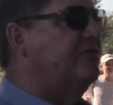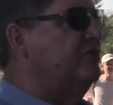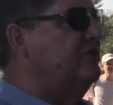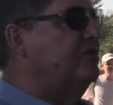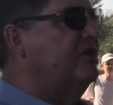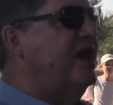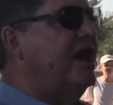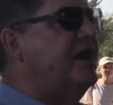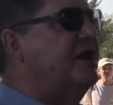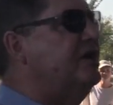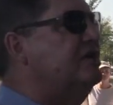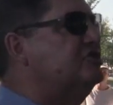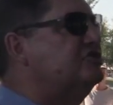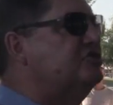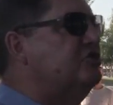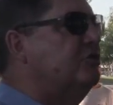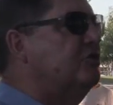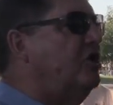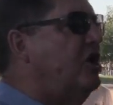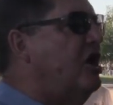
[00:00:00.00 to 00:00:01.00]
They're not an
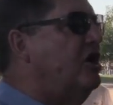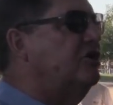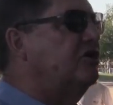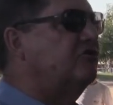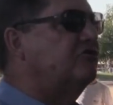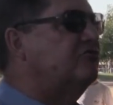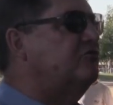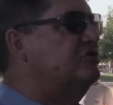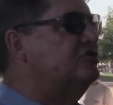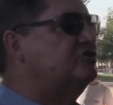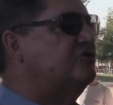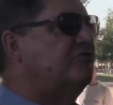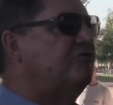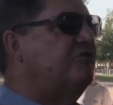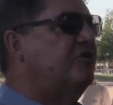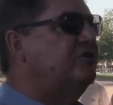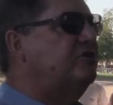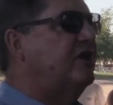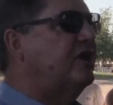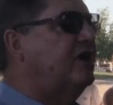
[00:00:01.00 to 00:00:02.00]
issue at all. You twist your
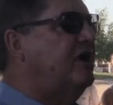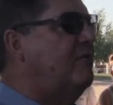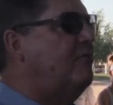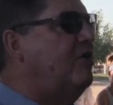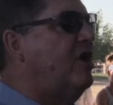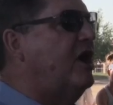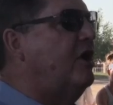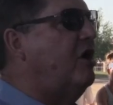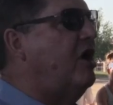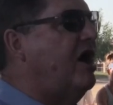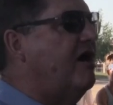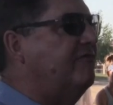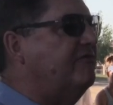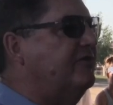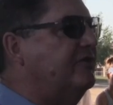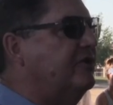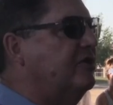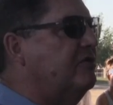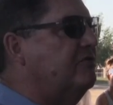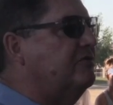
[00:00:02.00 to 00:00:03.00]
foot, they come right off.
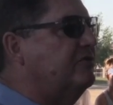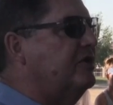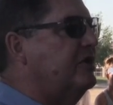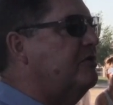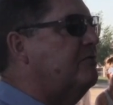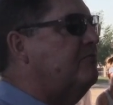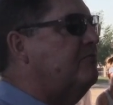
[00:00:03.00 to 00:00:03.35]
They're, they're